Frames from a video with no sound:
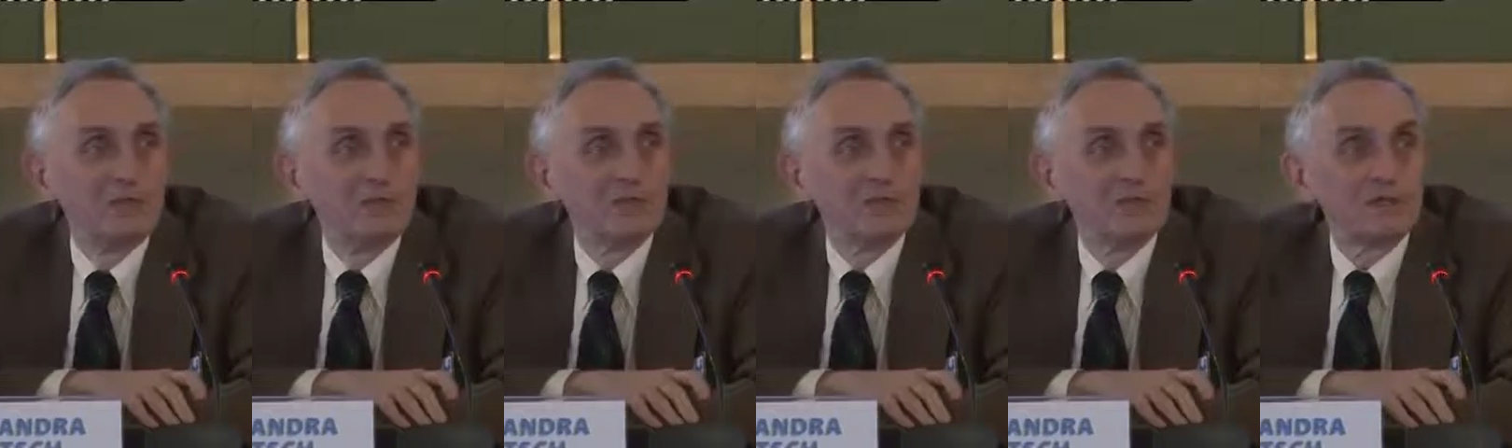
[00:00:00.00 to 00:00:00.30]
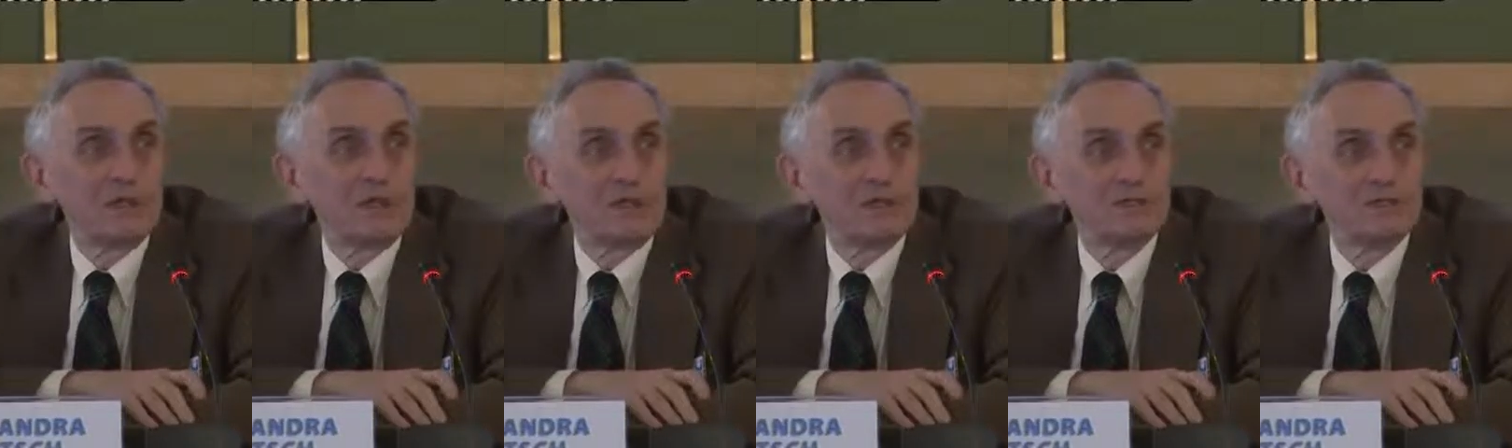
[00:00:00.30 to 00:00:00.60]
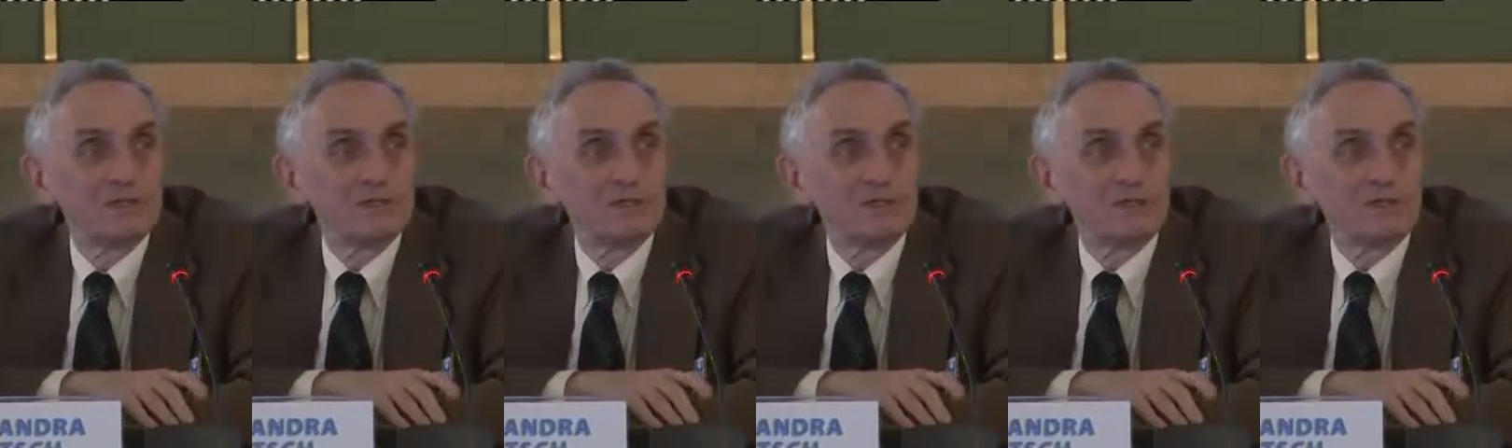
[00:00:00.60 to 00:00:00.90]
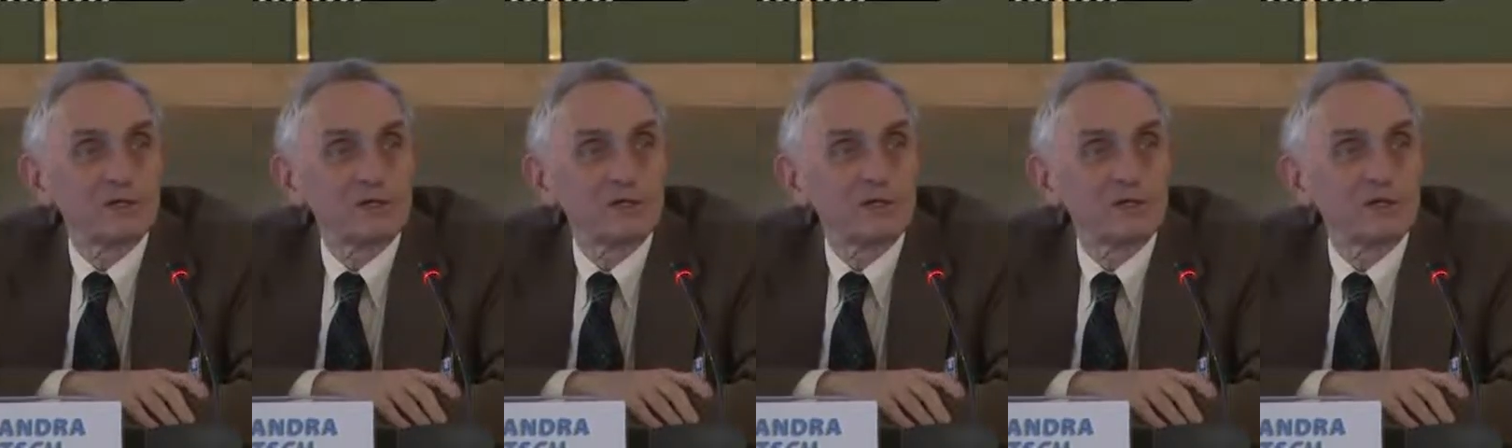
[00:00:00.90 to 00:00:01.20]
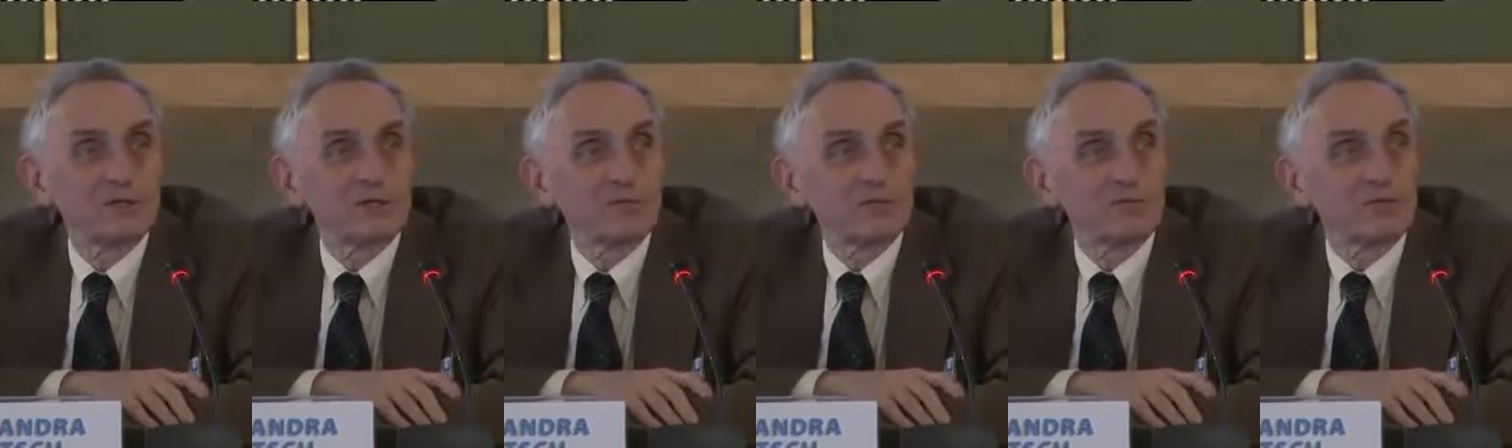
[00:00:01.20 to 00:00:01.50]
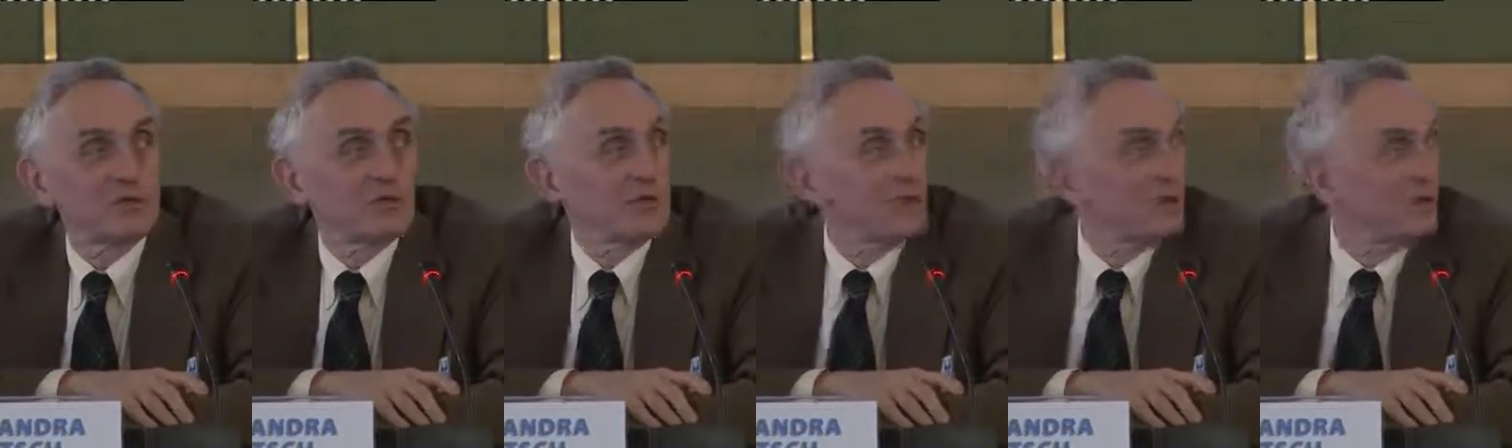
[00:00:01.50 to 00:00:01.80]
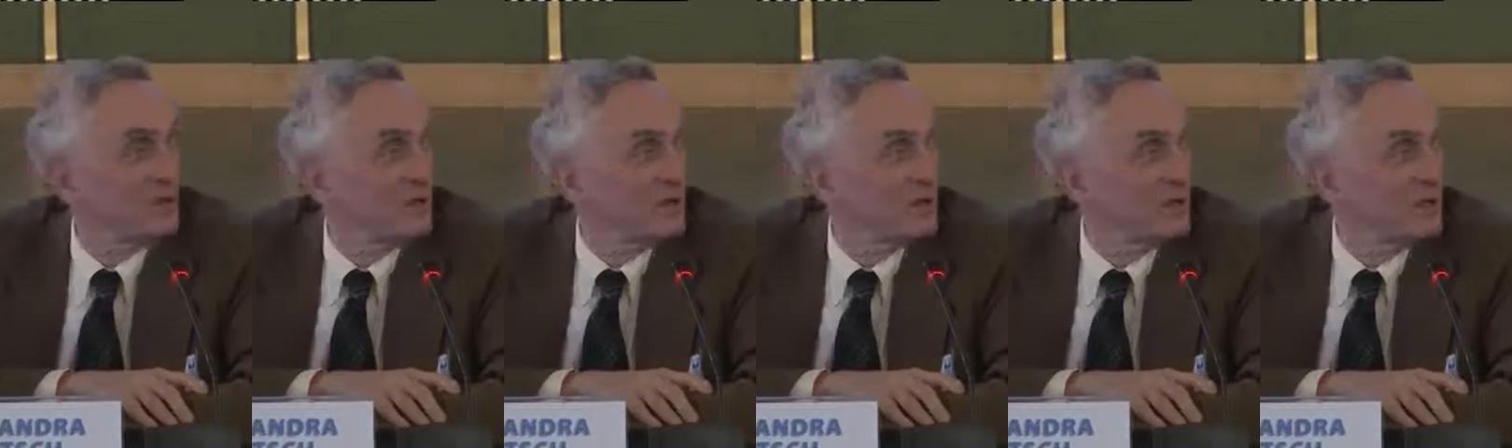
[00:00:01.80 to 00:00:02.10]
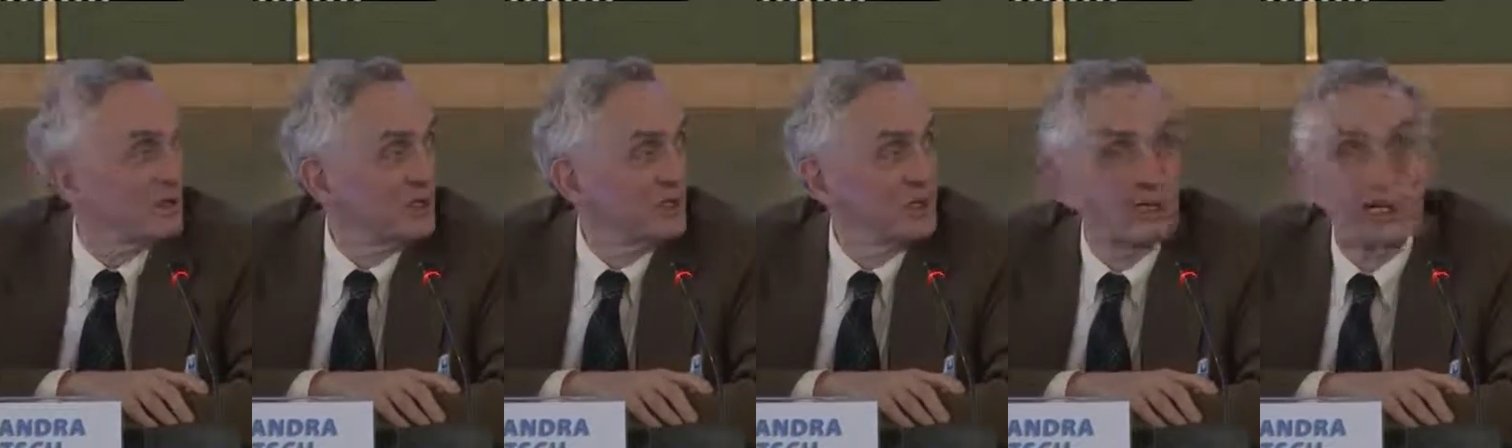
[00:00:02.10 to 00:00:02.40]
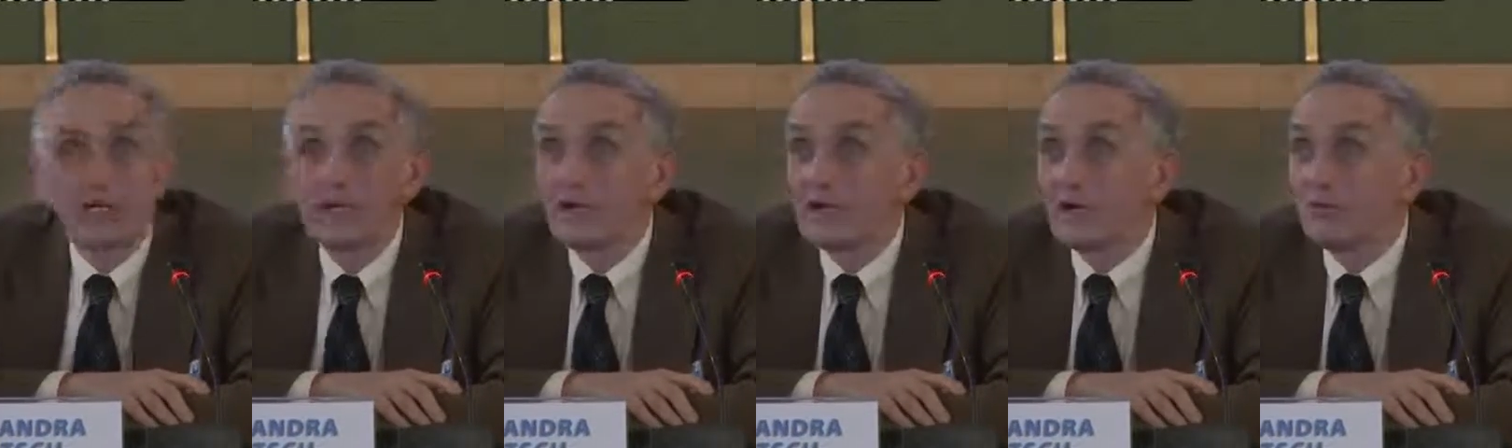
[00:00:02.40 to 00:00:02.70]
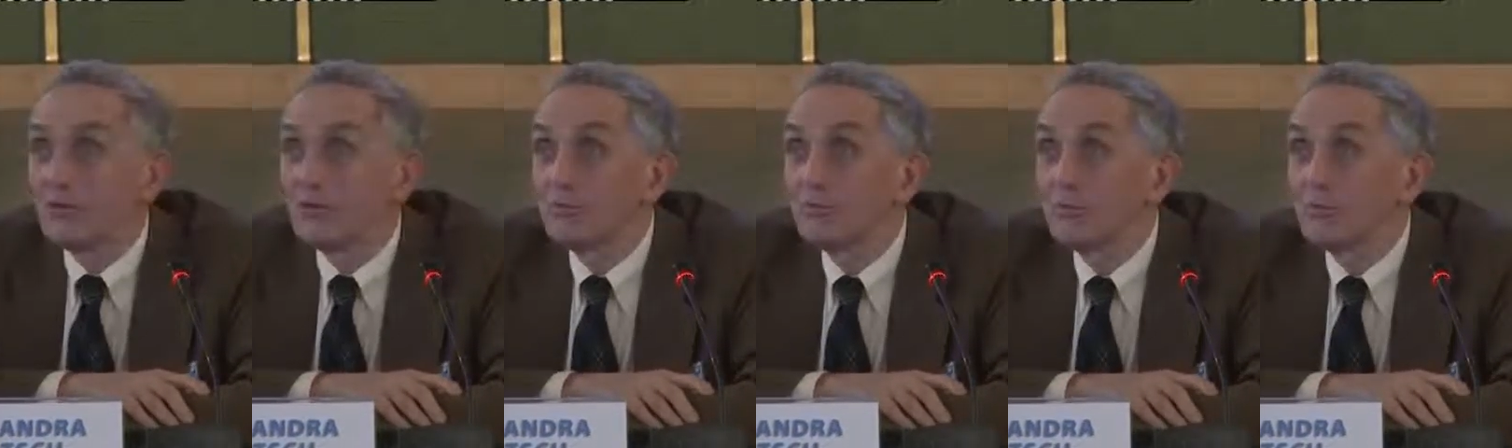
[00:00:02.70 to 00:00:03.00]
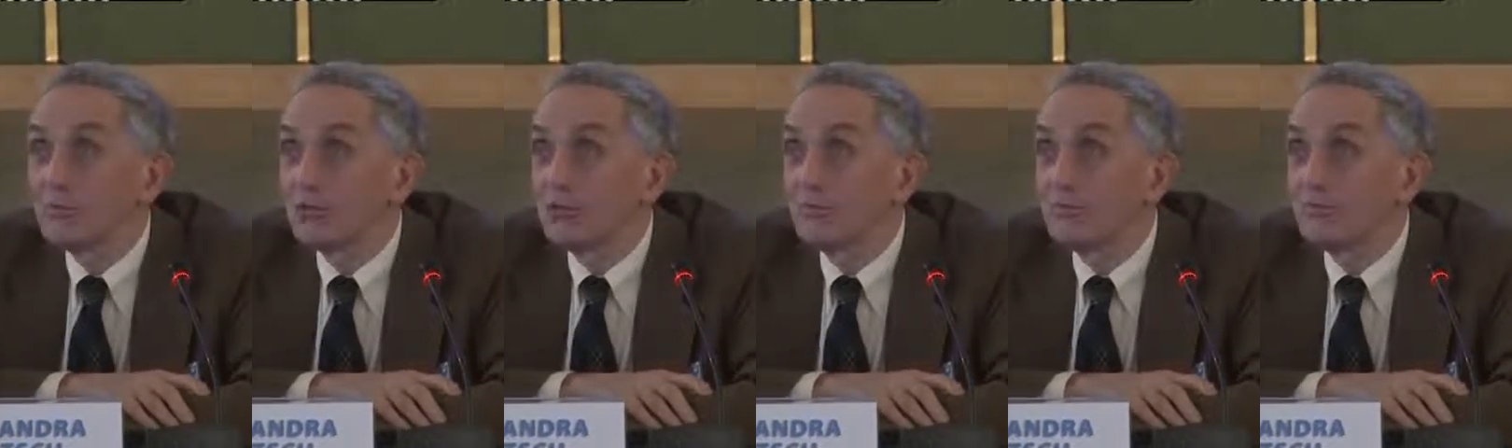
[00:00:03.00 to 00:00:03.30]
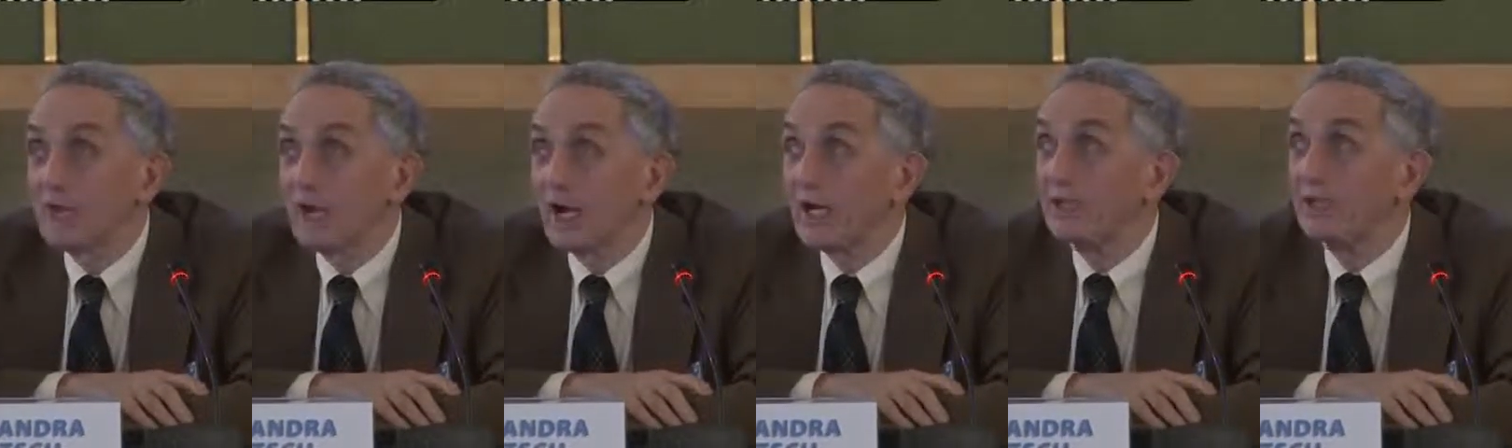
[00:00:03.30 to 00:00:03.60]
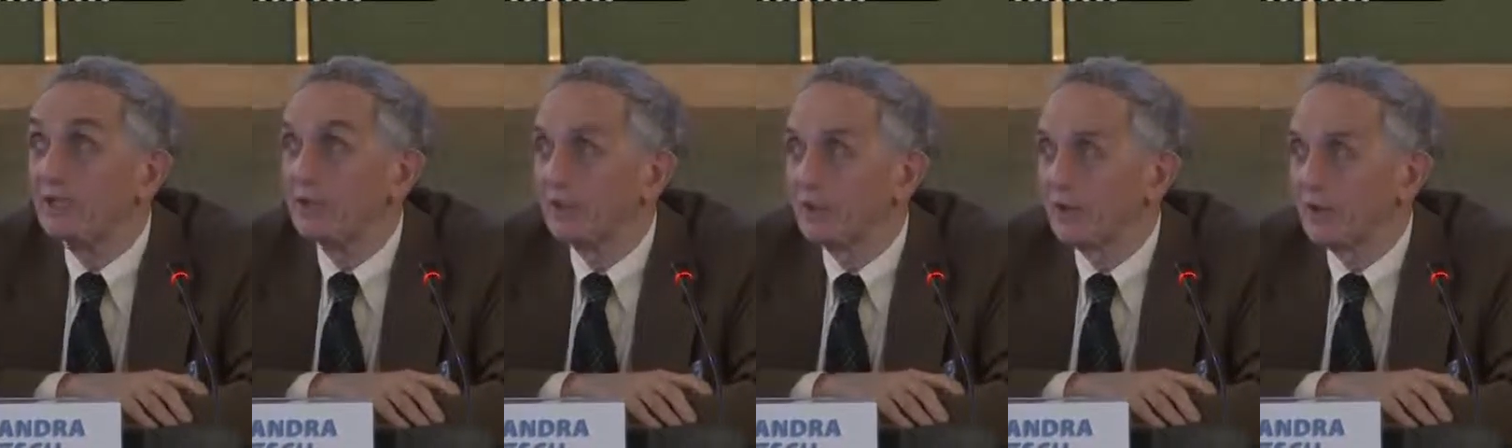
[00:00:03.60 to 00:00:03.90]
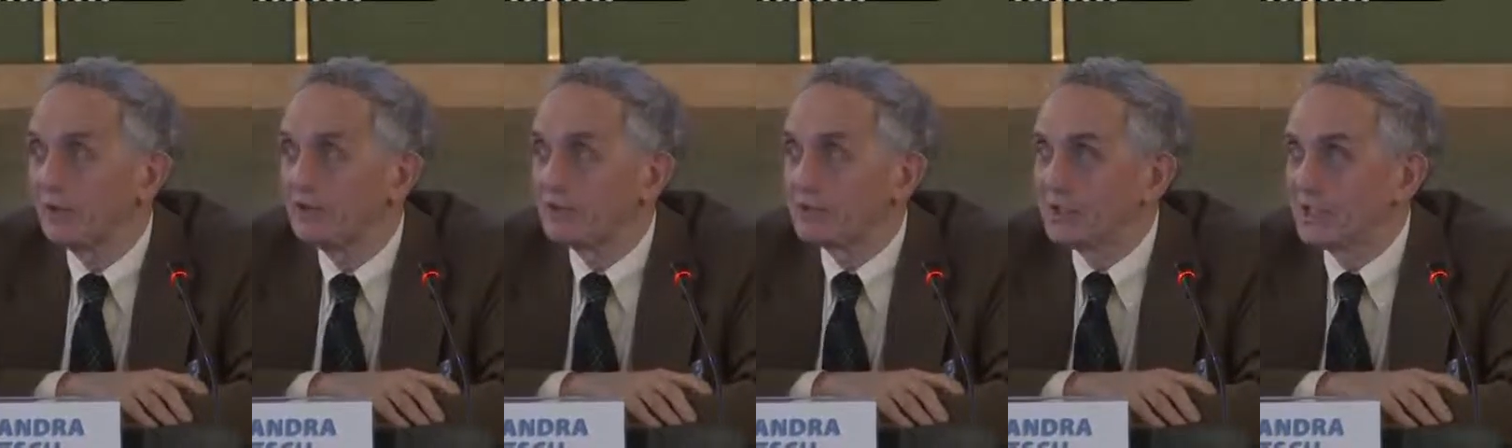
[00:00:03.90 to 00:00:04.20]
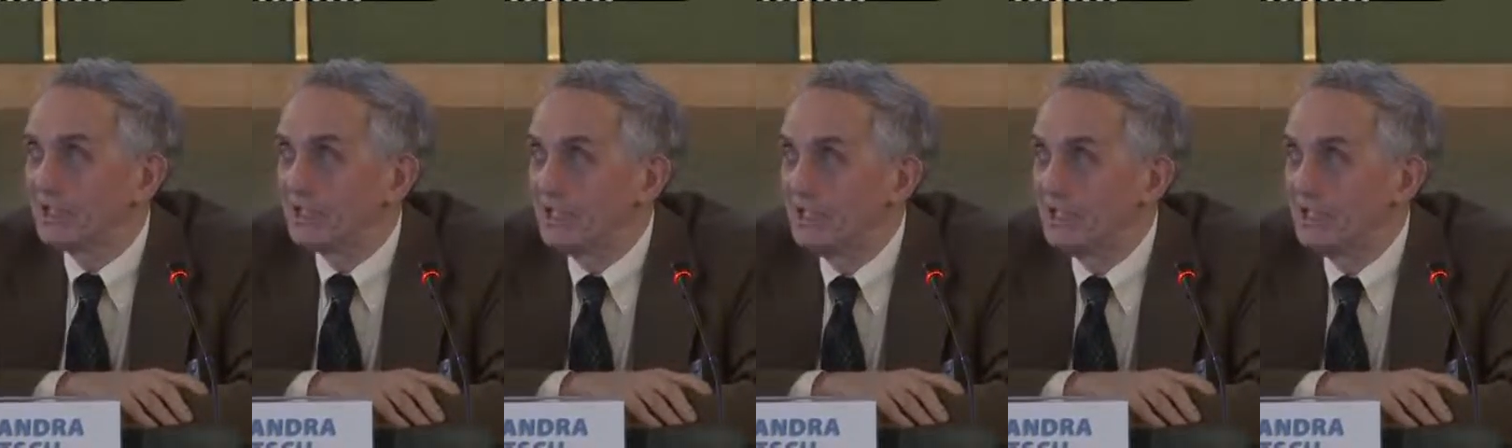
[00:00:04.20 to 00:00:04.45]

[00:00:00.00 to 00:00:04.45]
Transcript: when I was working on a book called Can Government Go Bankrupt?